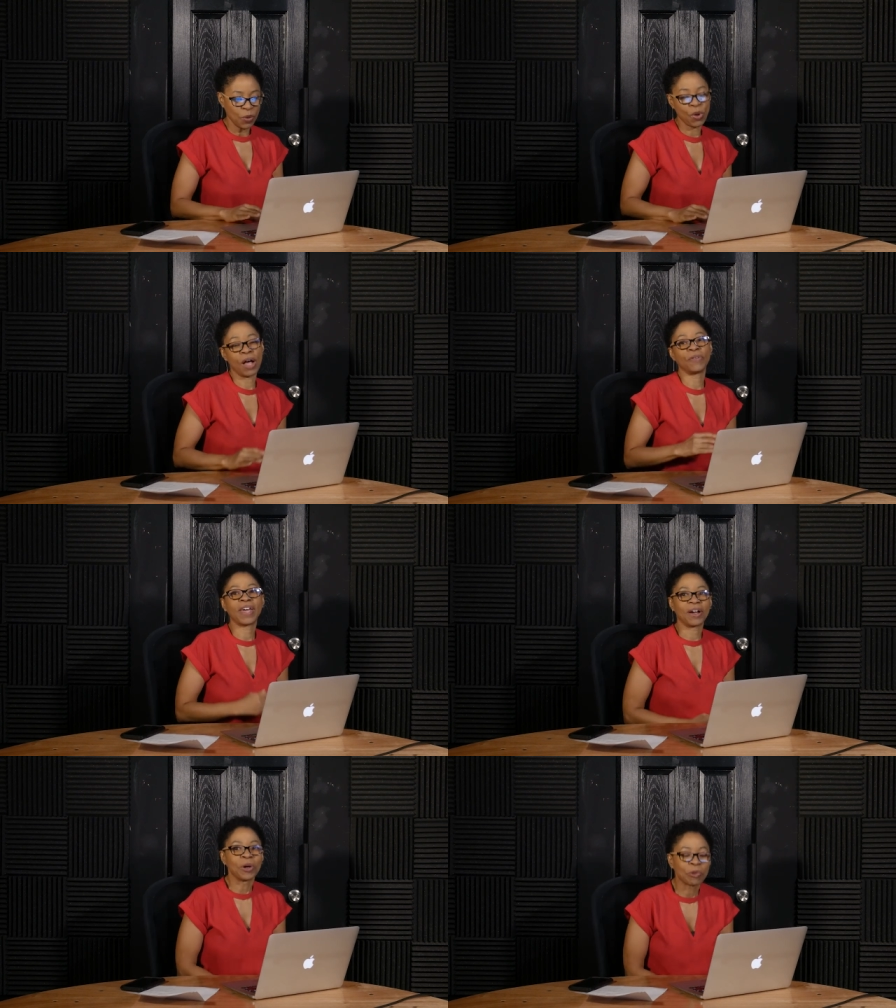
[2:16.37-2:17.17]
Well,
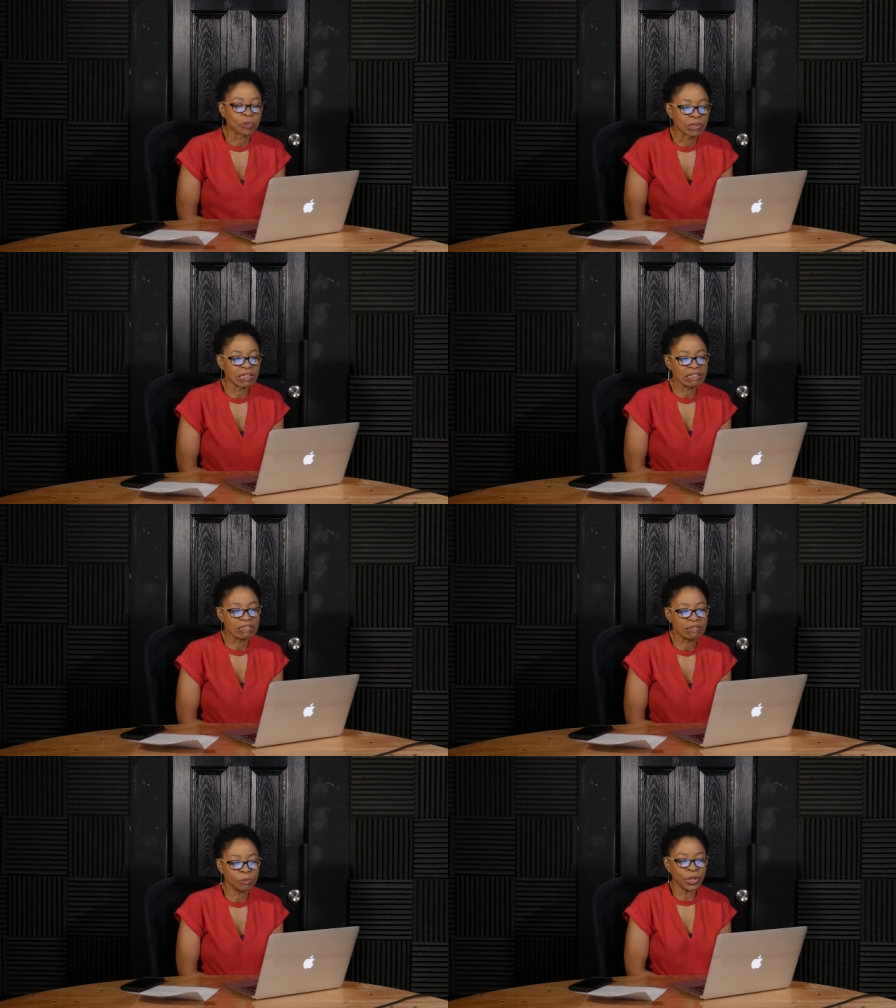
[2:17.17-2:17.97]
not Oprah,
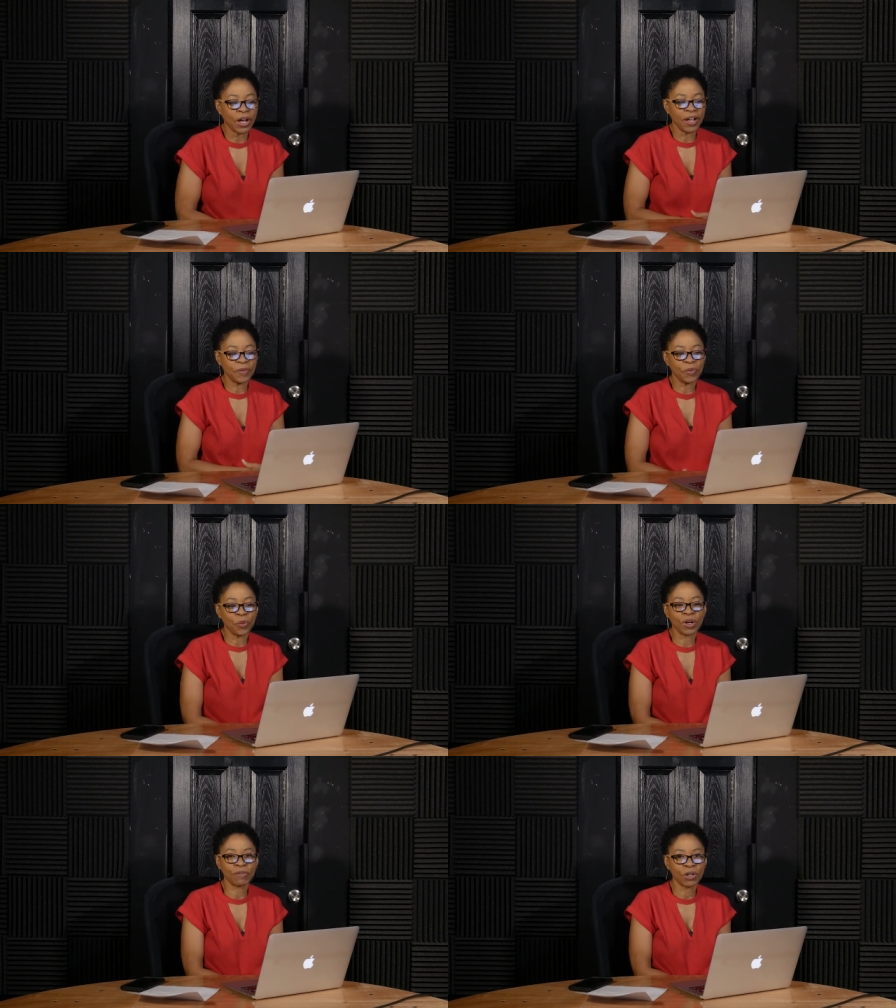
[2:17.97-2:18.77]
but
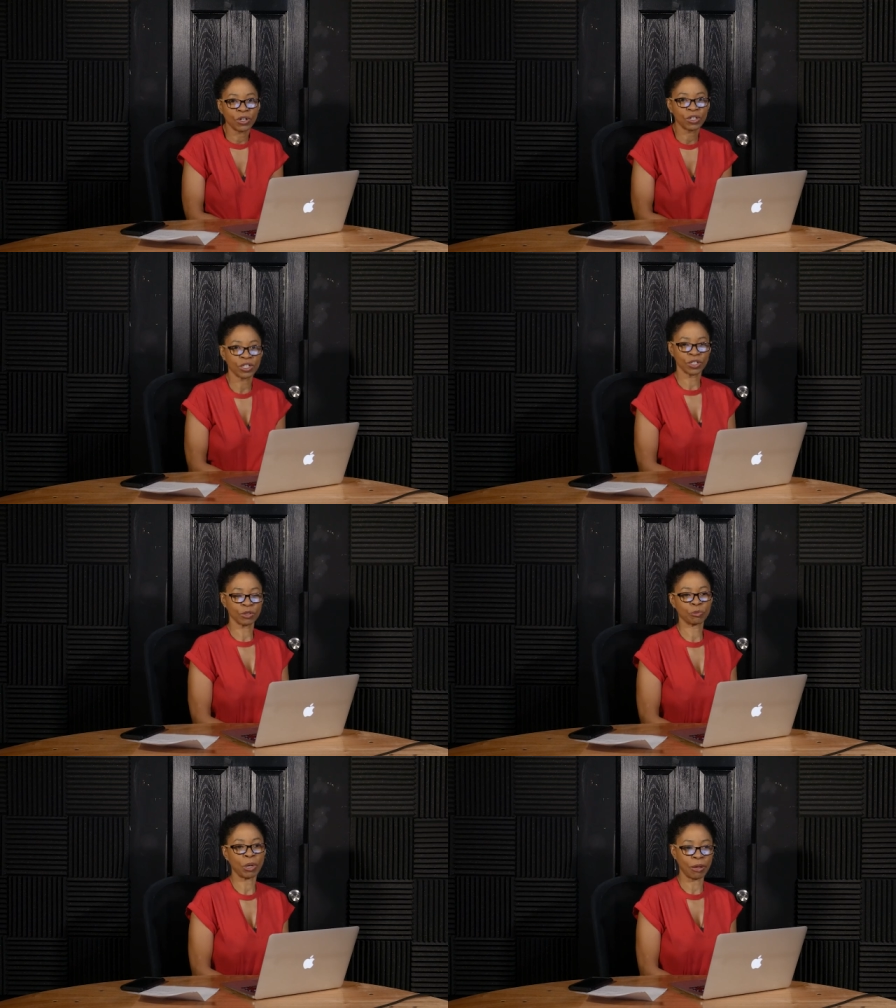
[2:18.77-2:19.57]
one of her
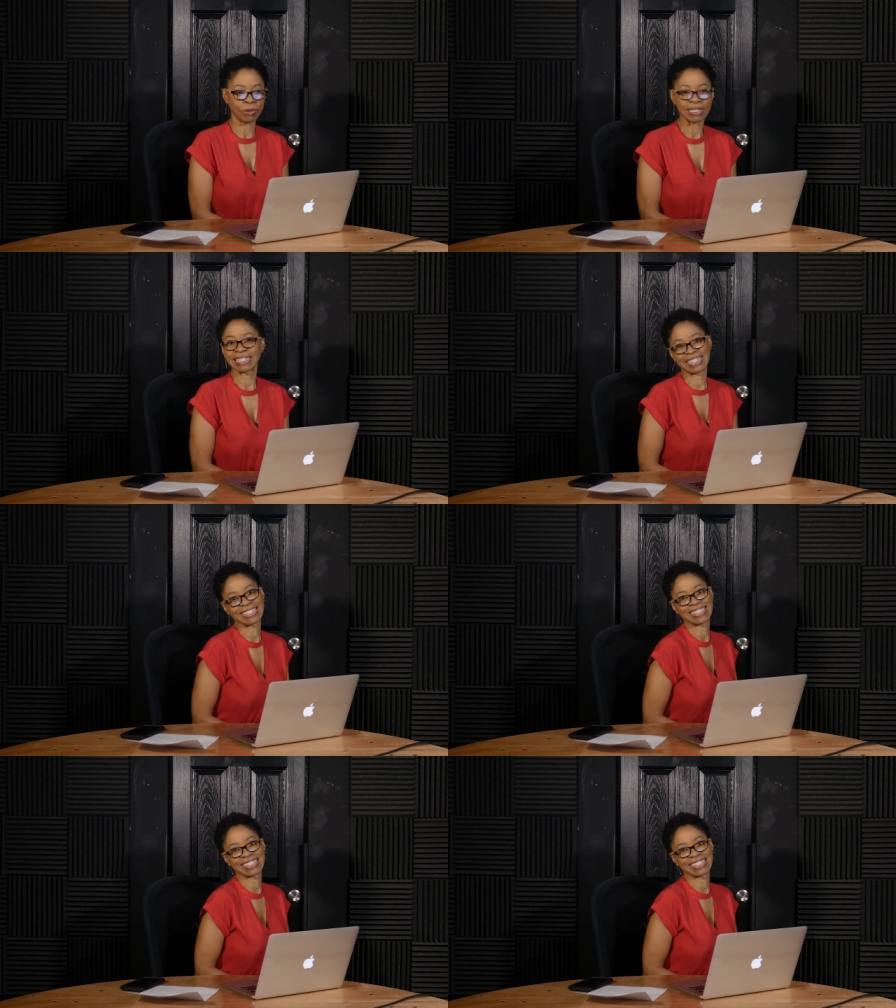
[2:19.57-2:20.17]
publishers